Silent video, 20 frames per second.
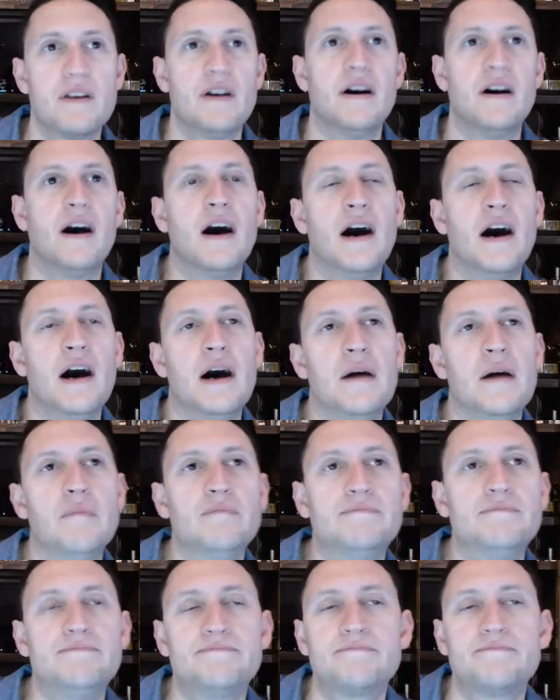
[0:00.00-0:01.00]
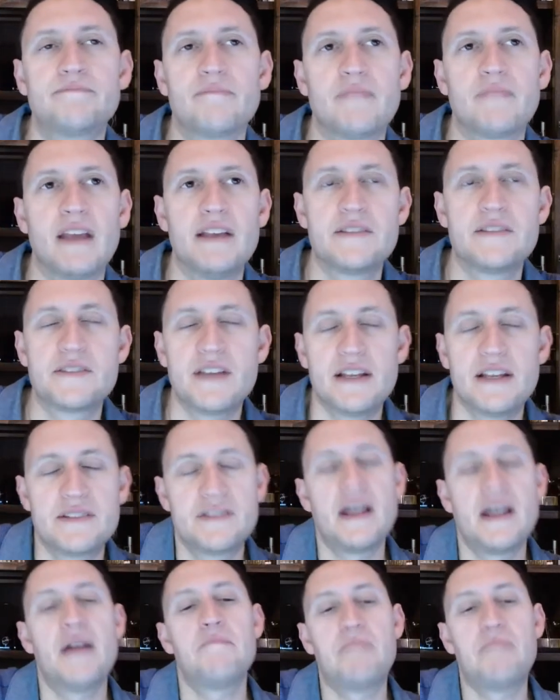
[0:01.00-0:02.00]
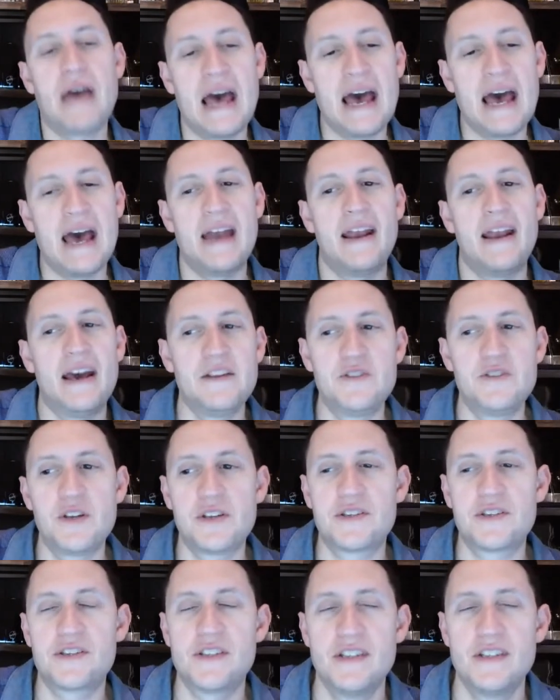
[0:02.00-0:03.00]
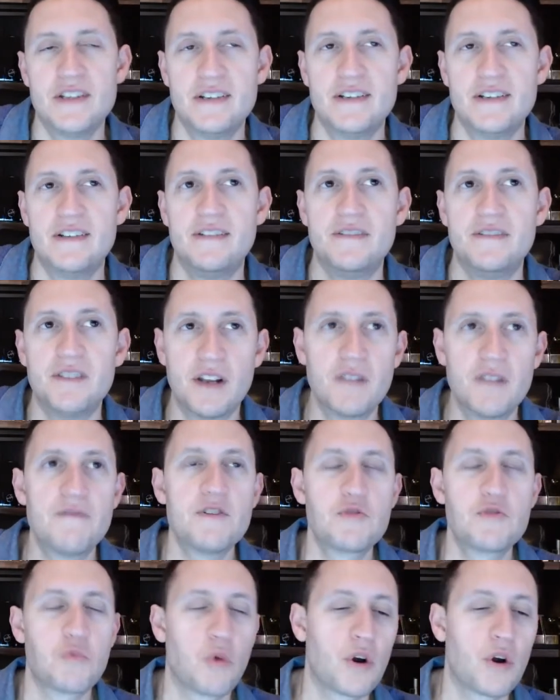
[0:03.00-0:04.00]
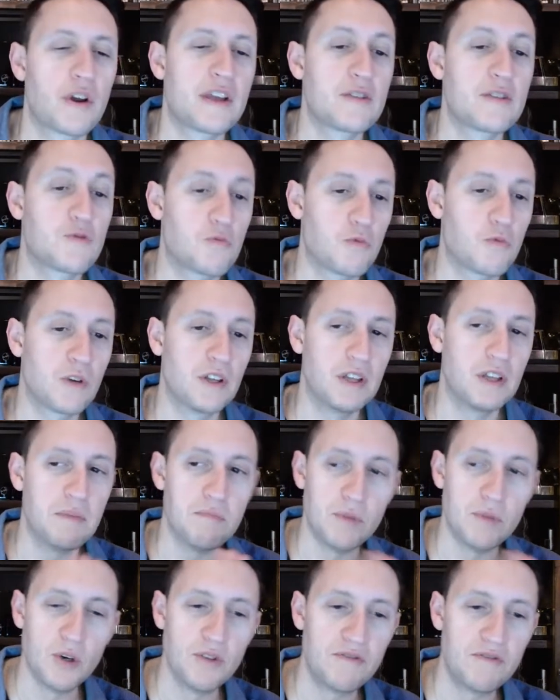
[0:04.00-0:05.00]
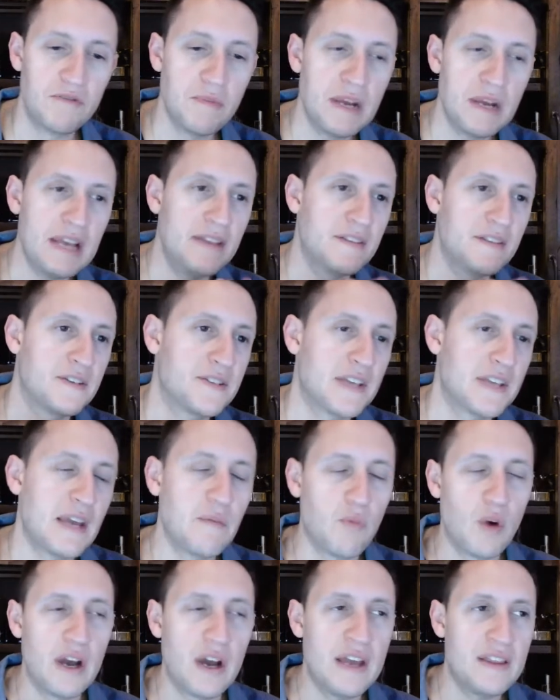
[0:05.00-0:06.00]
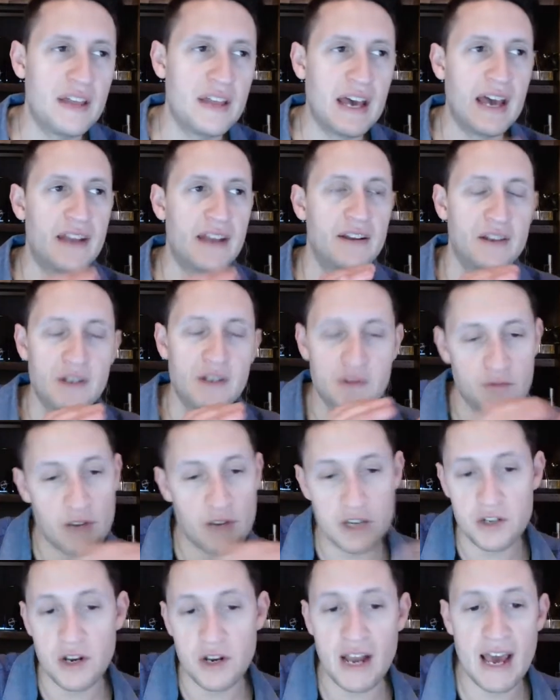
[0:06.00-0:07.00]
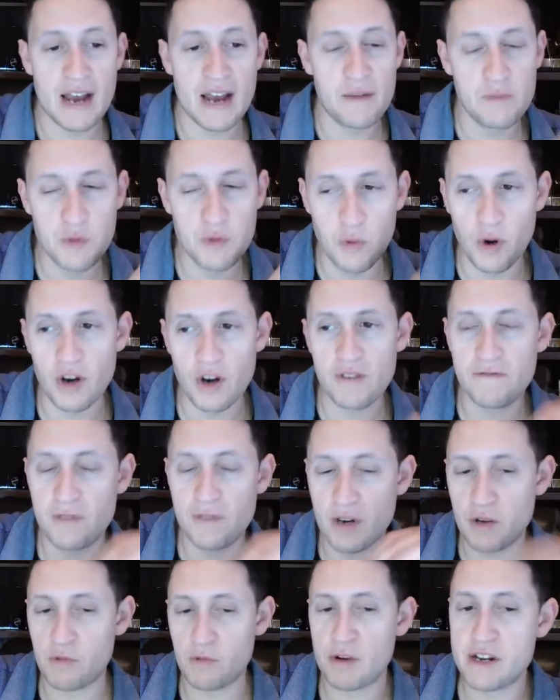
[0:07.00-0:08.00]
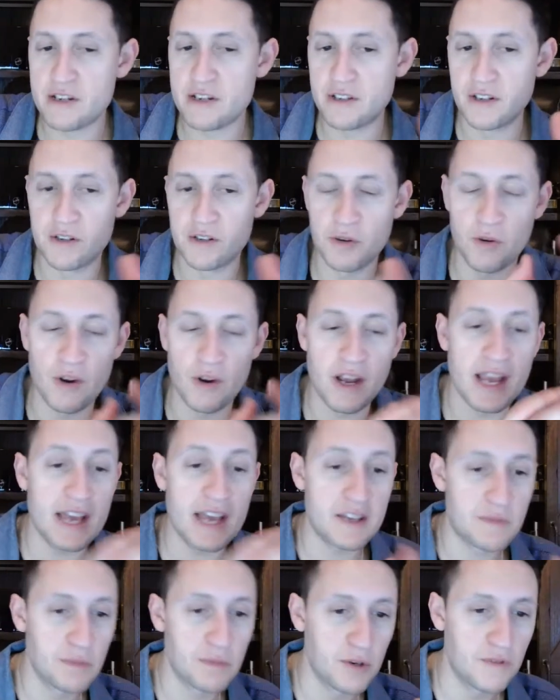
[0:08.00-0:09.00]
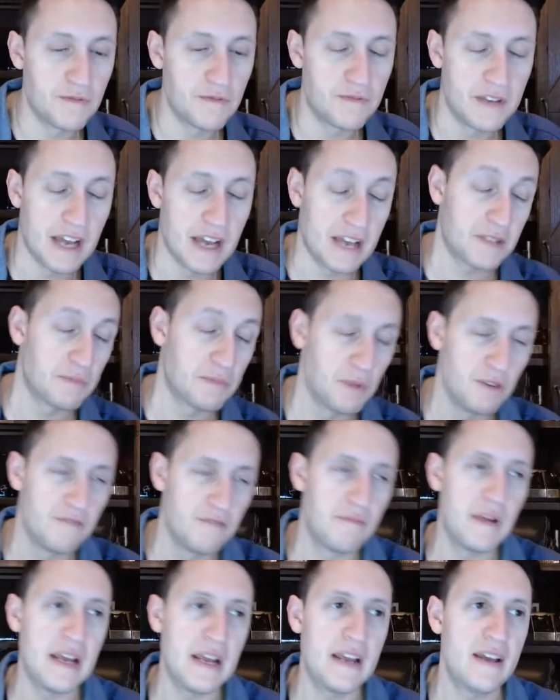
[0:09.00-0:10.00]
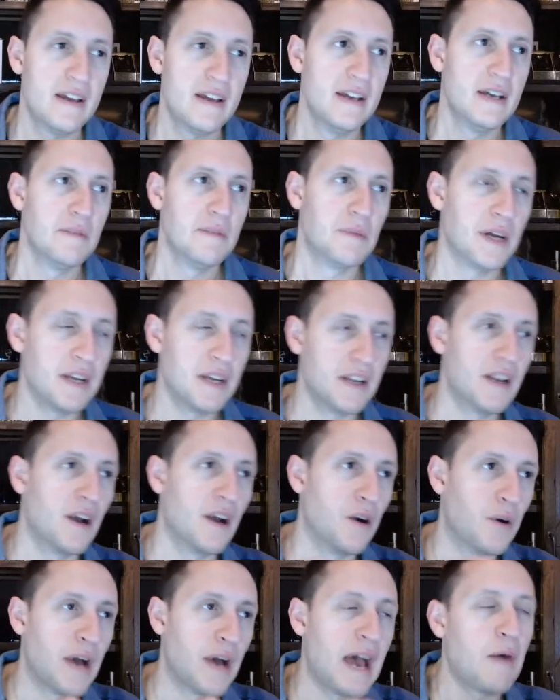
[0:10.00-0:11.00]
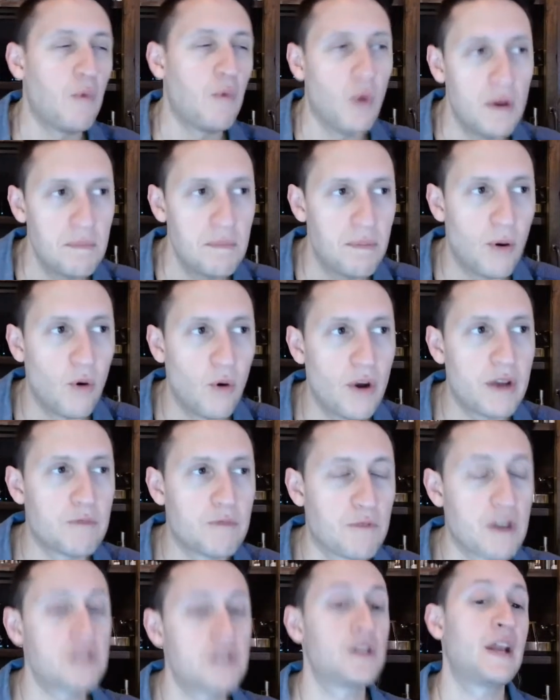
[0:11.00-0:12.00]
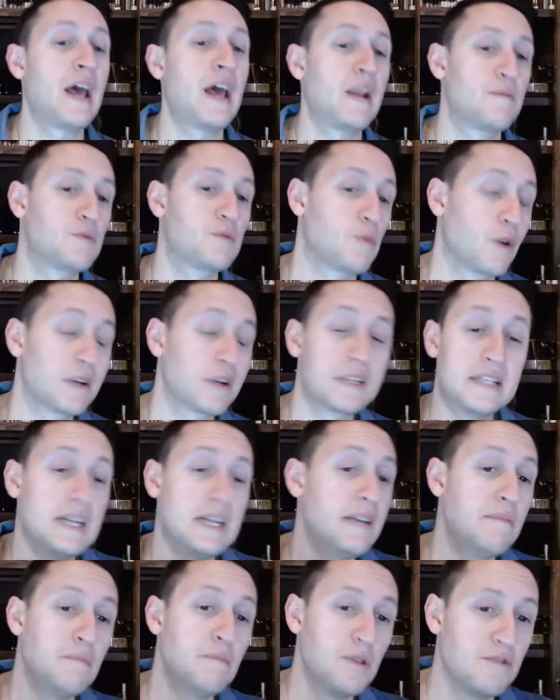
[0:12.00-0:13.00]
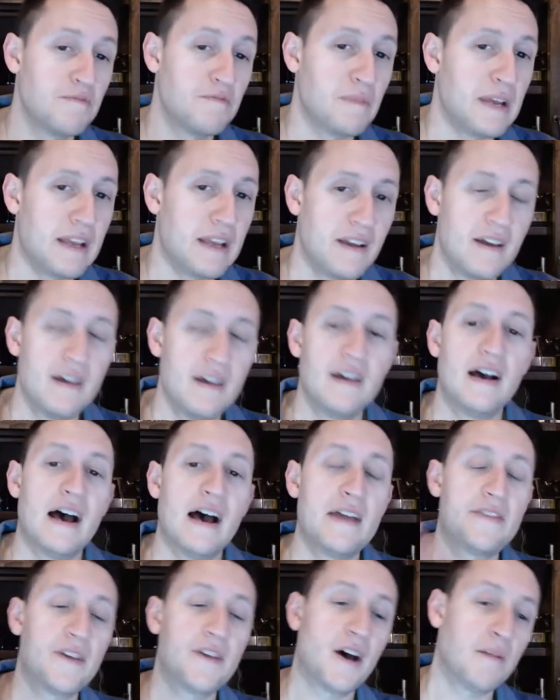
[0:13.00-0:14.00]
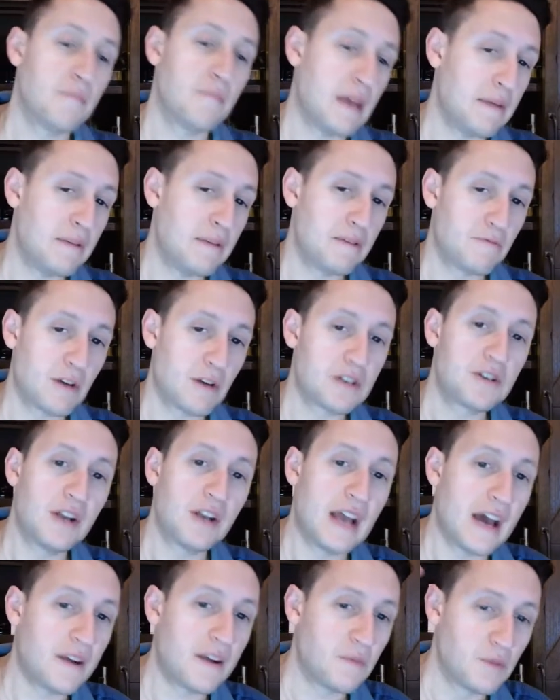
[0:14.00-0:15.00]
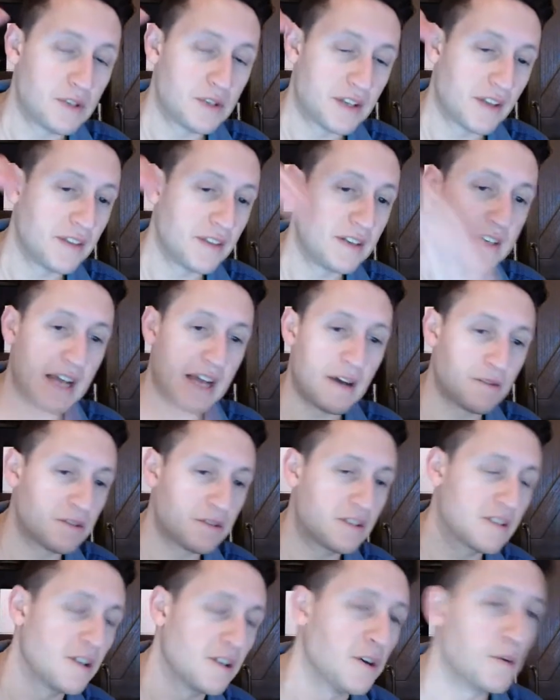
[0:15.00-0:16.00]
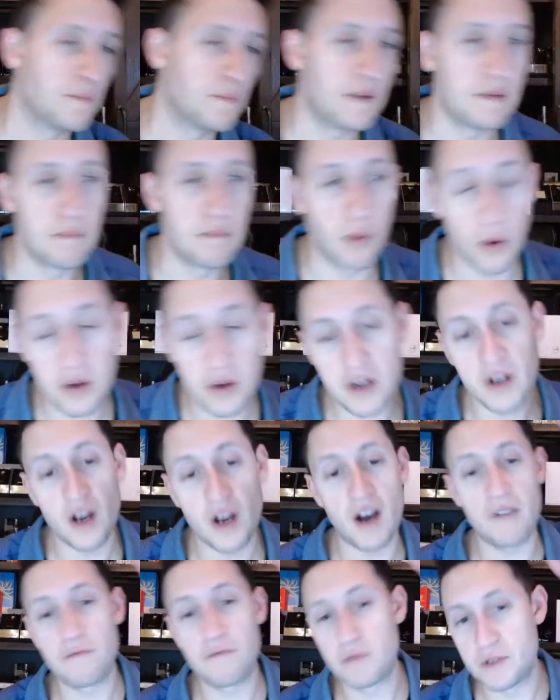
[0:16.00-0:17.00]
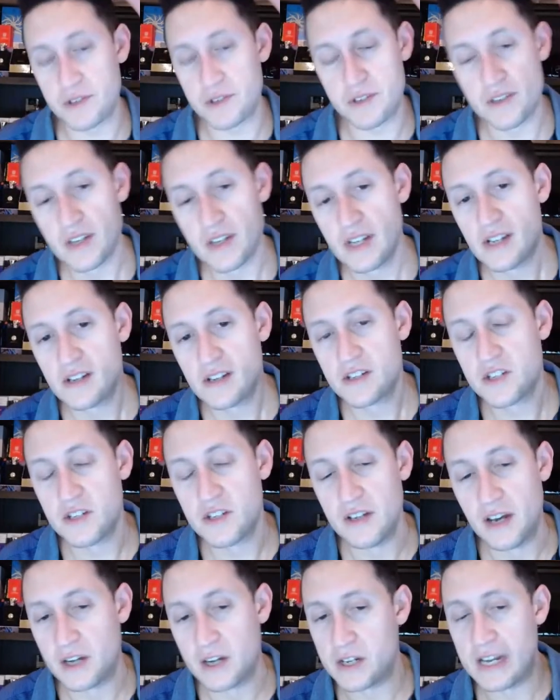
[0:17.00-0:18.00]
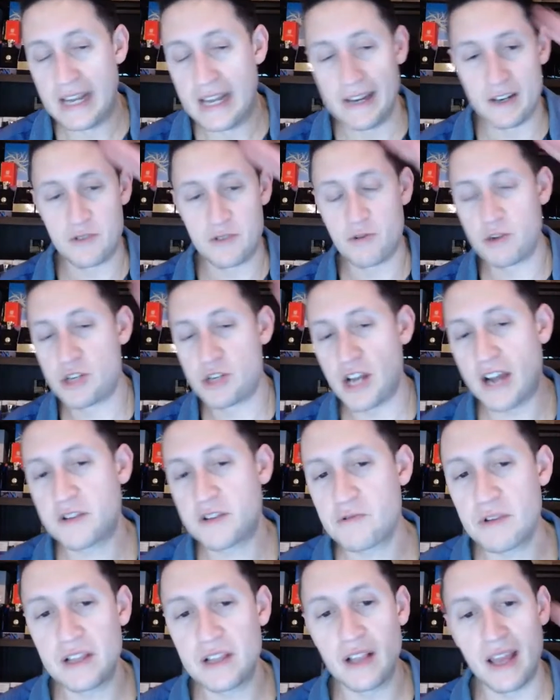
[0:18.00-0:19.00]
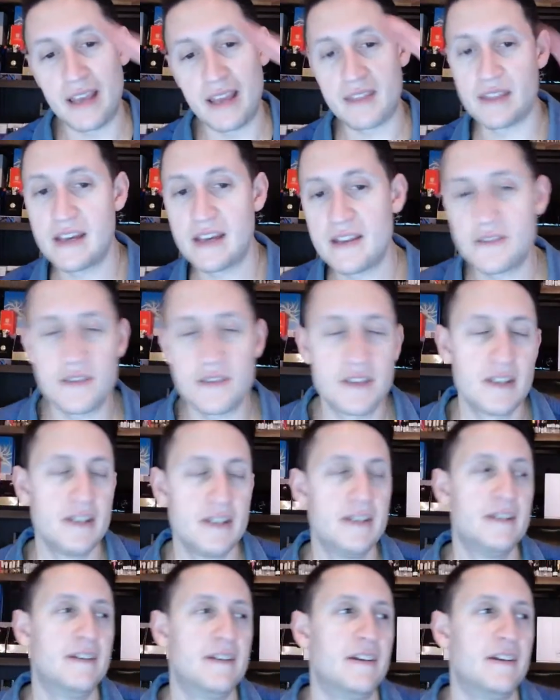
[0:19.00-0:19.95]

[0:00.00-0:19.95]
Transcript: Um, it's it's not bad. I just none of his work has really moved me in the same way that Russian Adams' work for Areej Le Doré has moved has moved me. But you know, at one point, Russian Adams' work didn't move me. I thought maybe Russian Adam was on the downslope and Bortnikov was a, uh, in a trajectory like this.